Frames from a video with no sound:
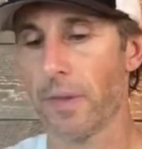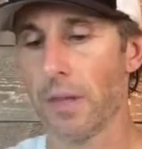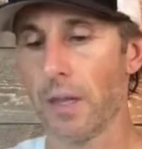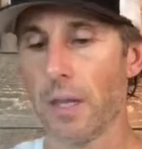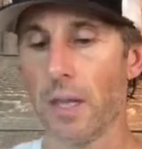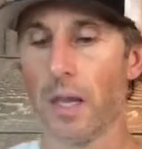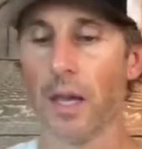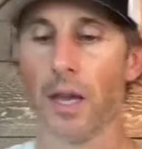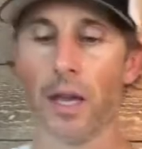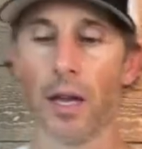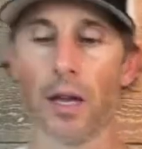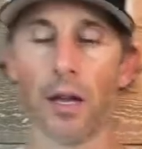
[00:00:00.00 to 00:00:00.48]

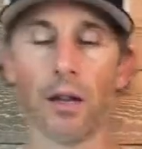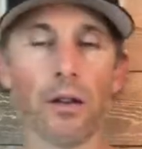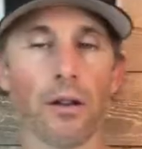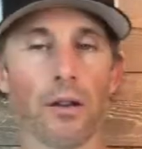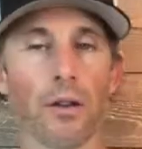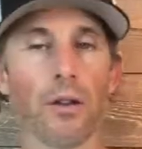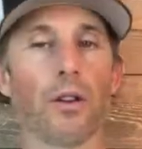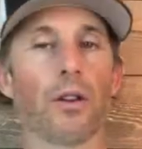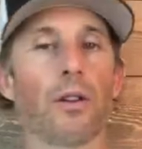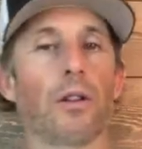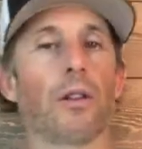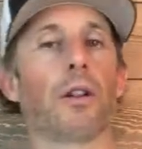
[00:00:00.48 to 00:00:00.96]
and
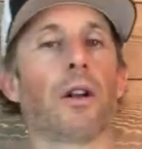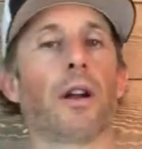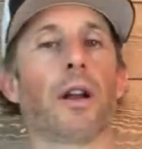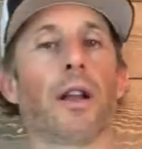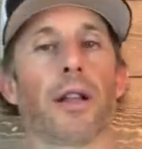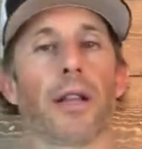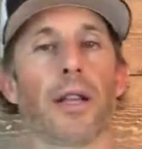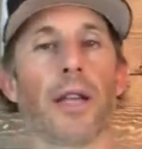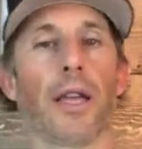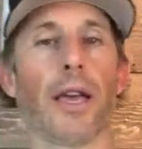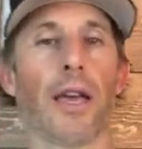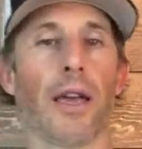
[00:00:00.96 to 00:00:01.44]
you're learning
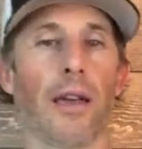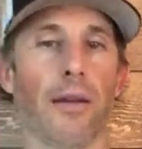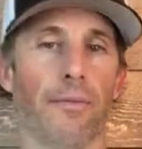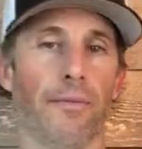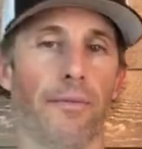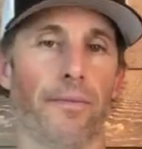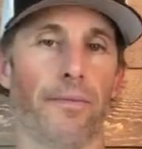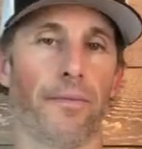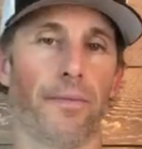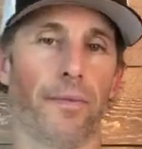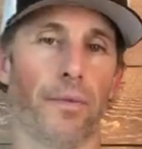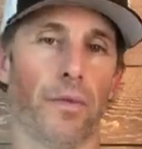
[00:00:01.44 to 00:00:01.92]
the game.
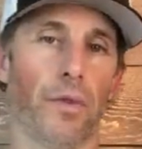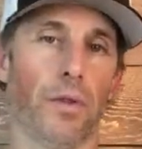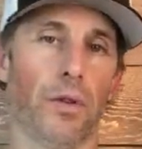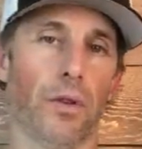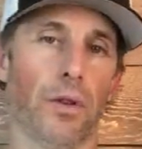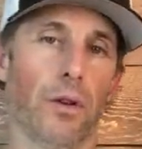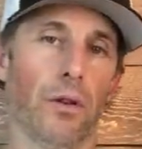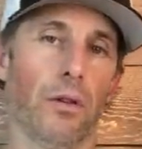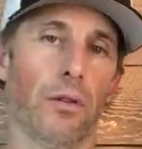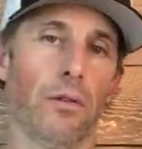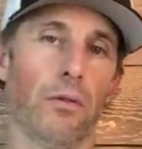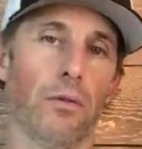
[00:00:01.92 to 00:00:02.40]

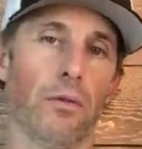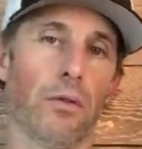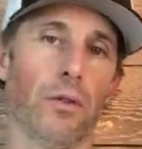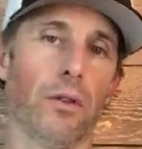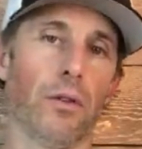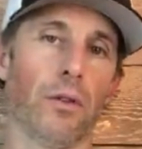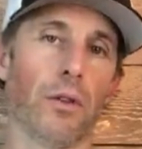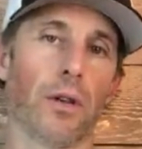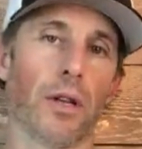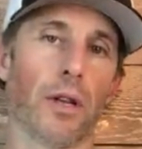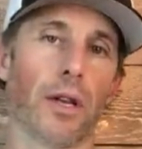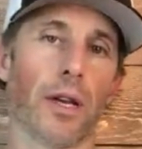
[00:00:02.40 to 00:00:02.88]
So
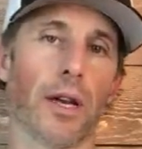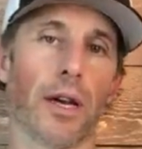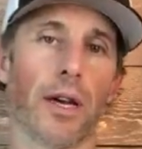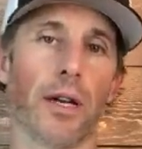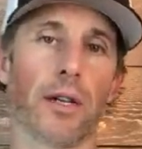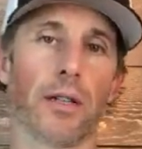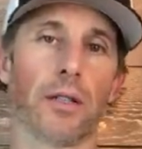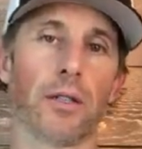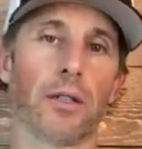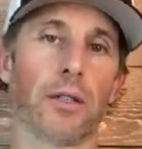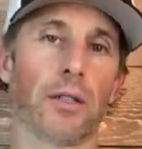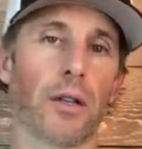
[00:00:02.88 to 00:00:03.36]
you can kind
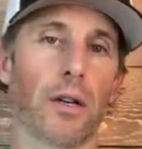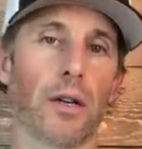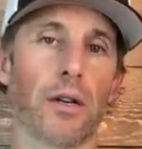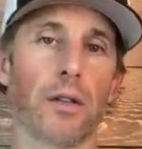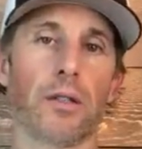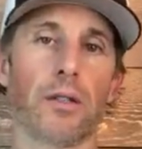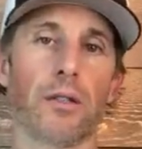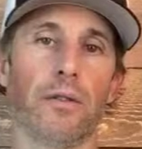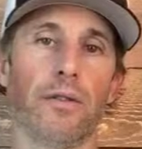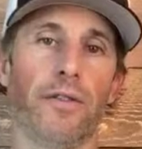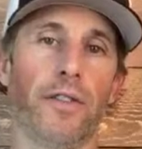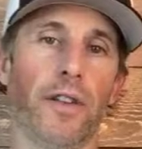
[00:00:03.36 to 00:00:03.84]
of start
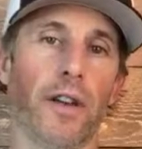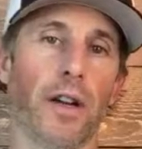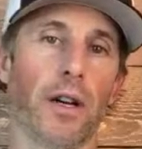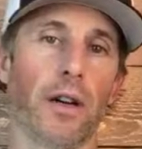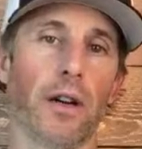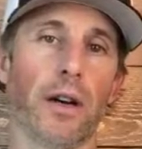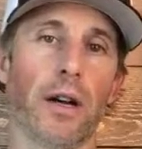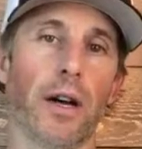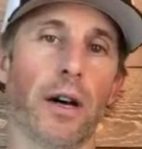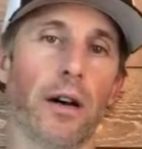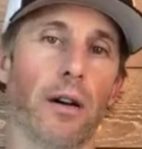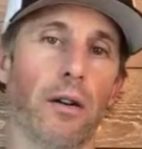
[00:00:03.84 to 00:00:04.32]
to figure
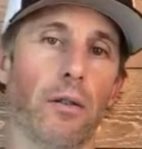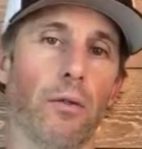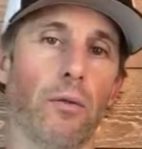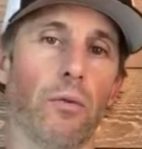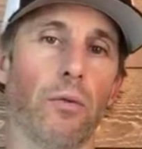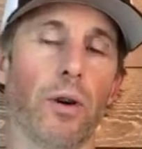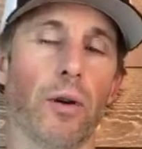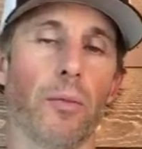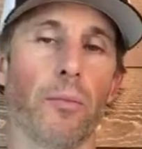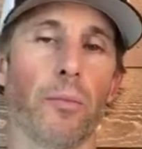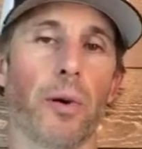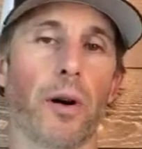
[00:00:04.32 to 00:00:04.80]
out
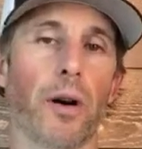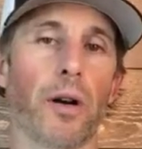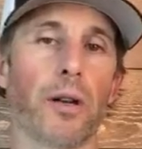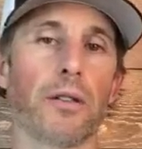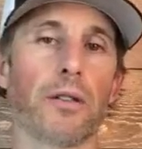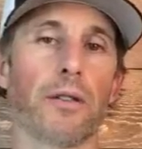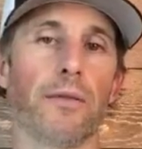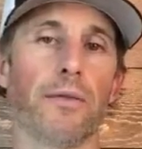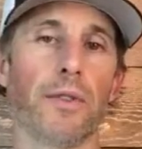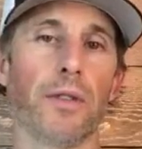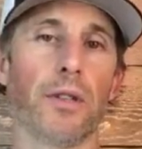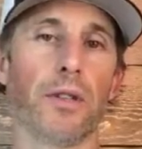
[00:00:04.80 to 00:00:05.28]
what parts
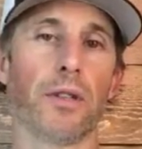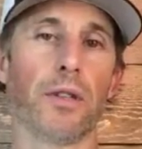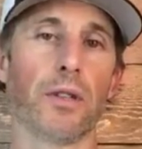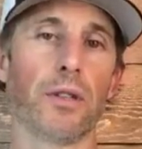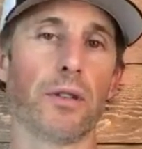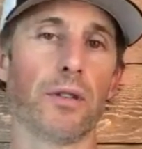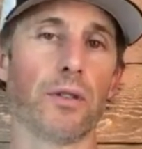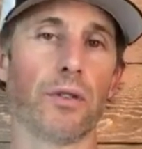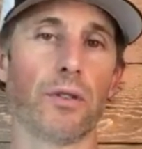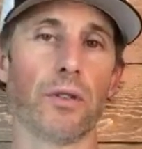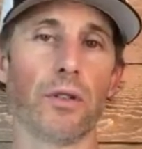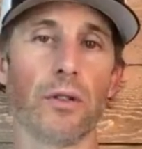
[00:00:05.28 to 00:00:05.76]
of this
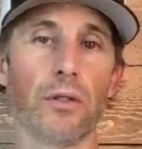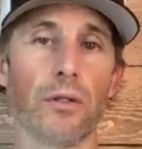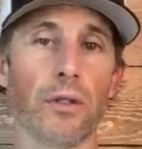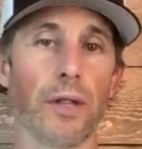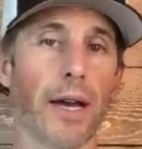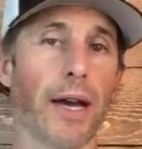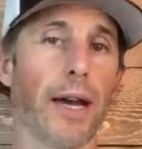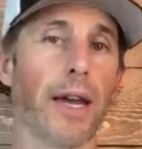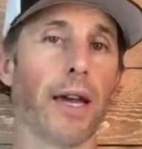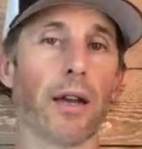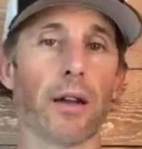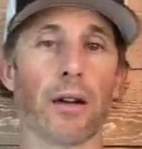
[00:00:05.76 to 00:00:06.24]
industry you
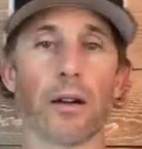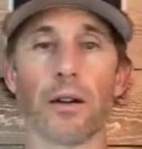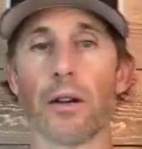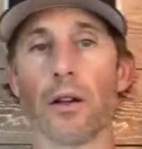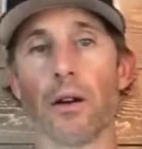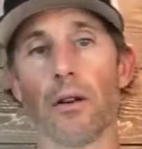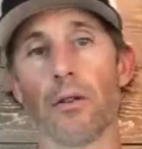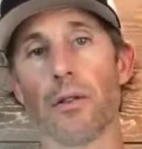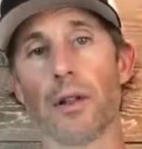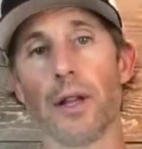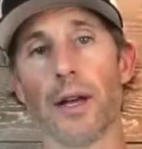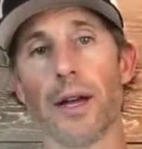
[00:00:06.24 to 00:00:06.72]
like or
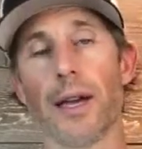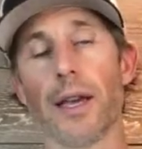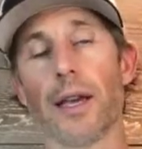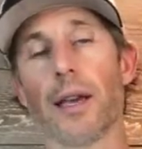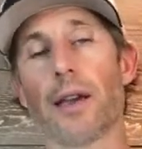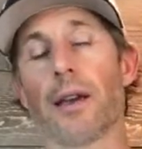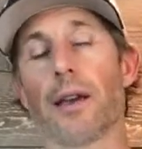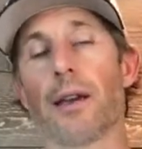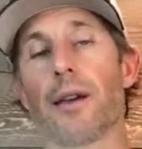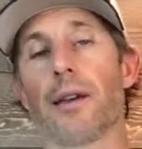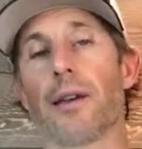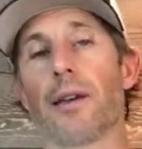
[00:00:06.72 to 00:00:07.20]
don't
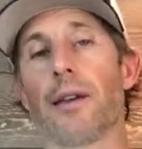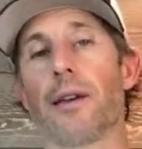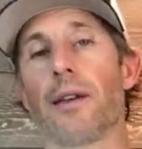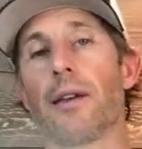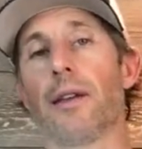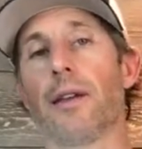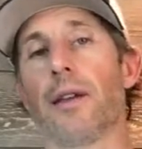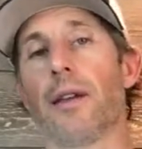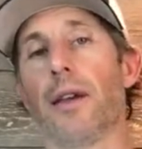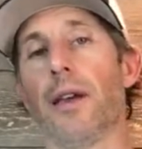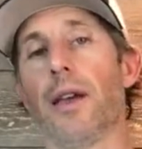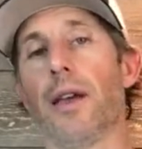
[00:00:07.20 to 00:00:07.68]
like,
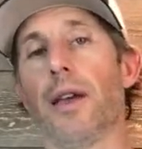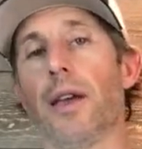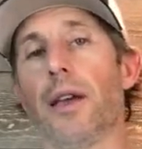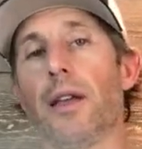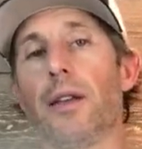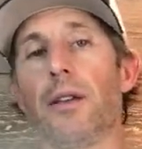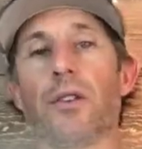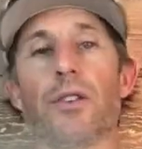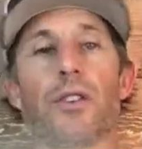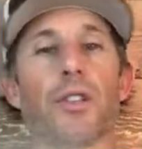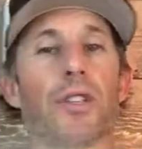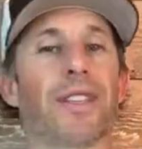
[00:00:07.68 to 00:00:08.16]
and
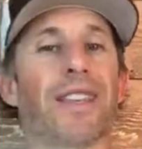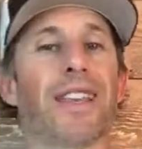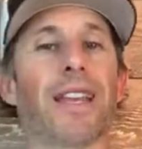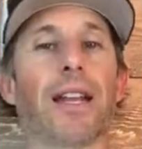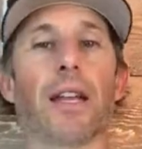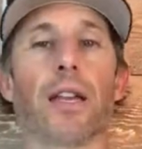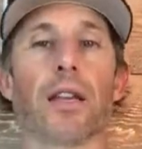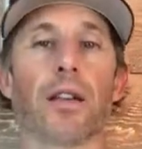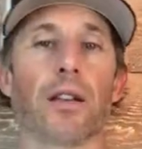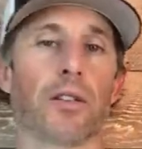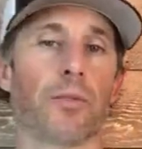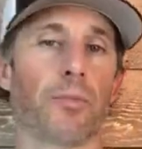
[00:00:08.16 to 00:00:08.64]
you're just
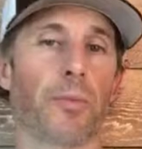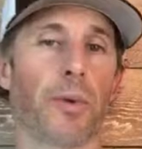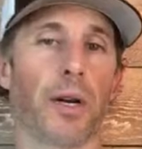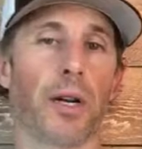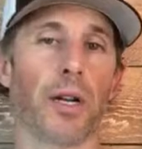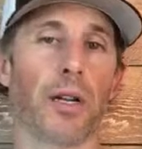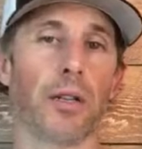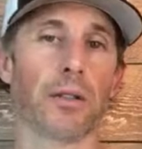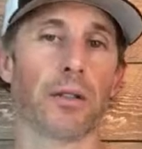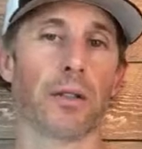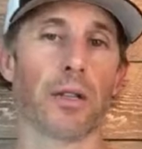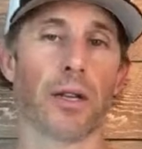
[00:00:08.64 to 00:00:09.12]
getting
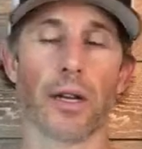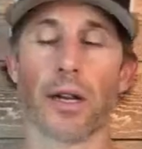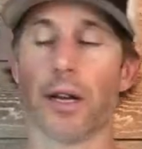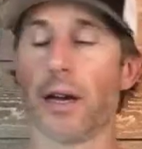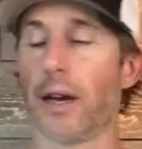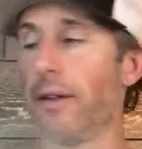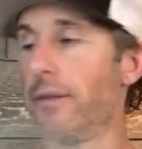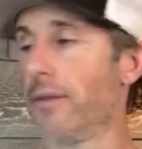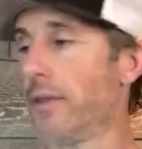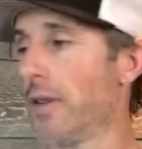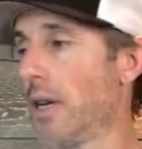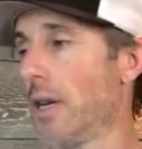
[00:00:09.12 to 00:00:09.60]
experience. Like
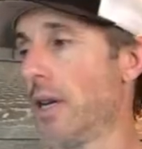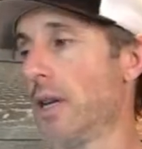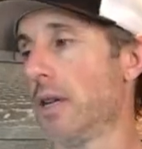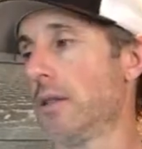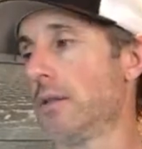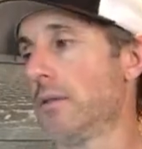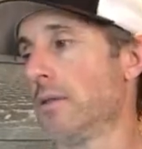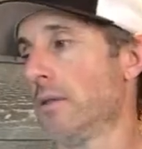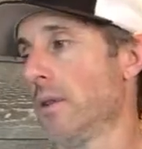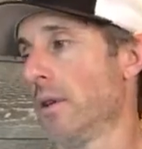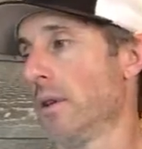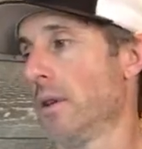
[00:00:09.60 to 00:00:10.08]
I've
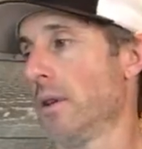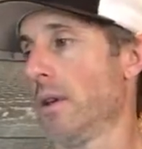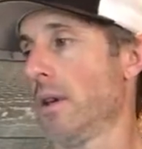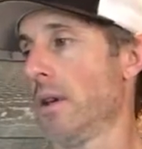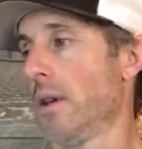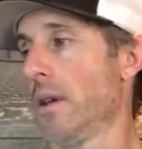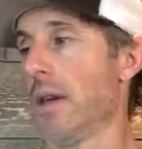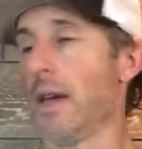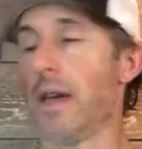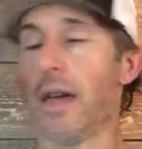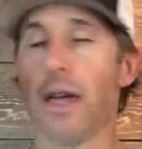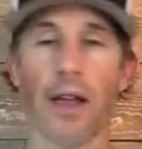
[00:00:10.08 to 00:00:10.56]
done
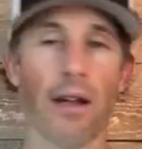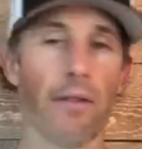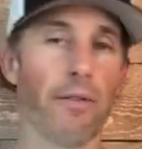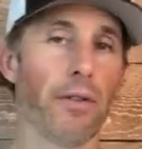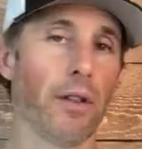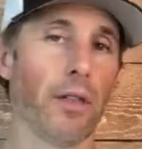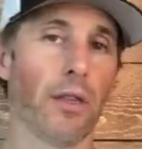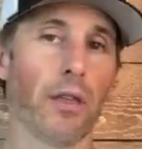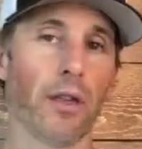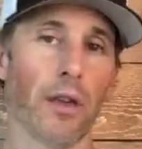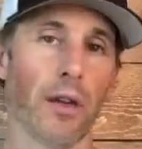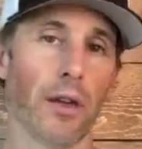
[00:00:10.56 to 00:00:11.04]

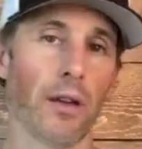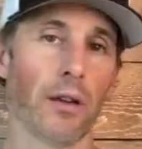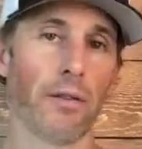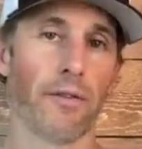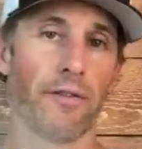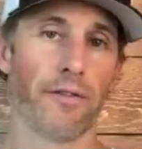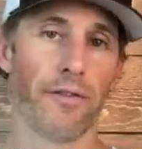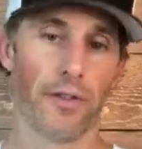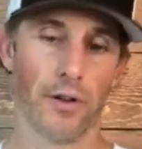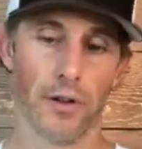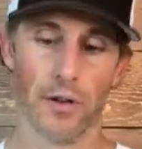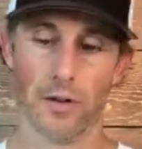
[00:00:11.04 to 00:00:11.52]
everything
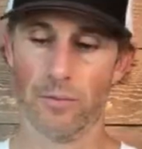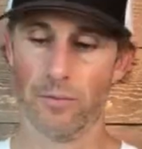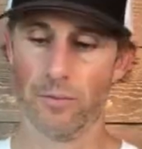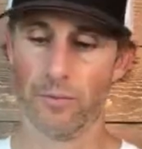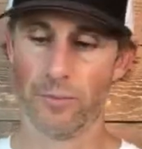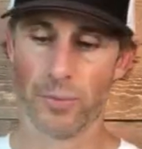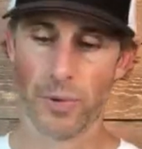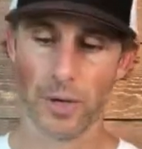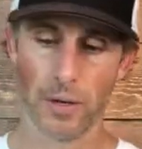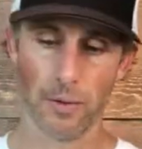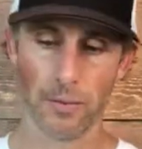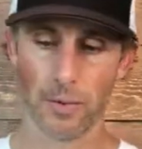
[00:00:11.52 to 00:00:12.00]
from
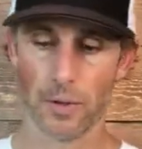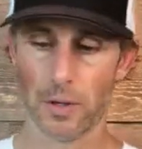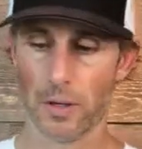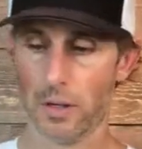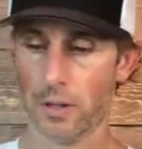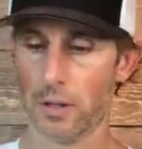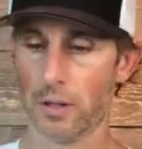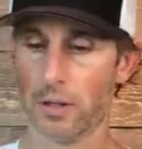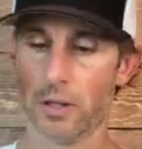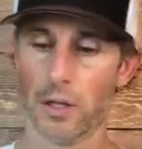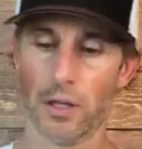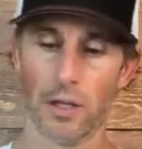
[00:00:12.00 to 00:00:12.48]
prep
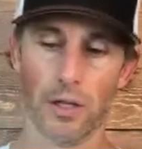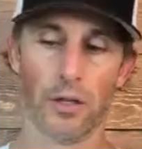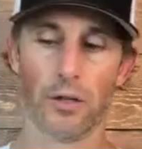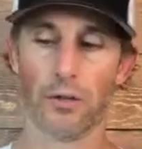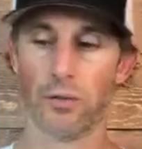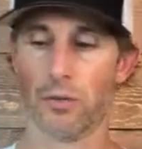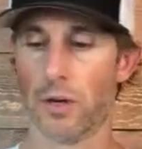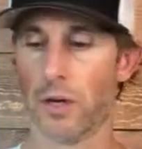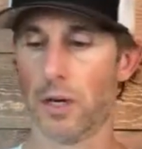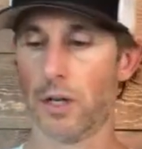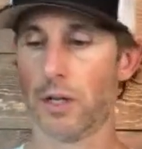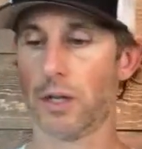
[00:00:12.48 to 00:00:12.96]
cook,
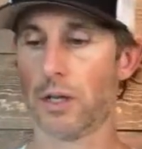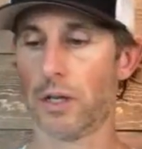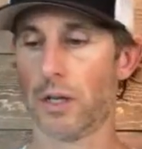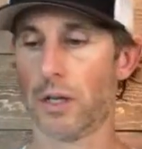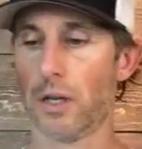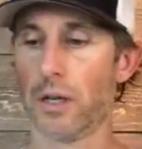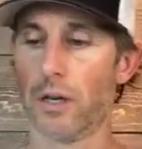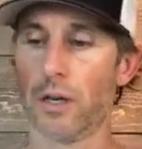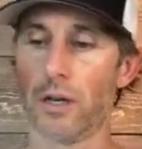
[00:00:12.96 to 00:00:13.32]
dishwasher,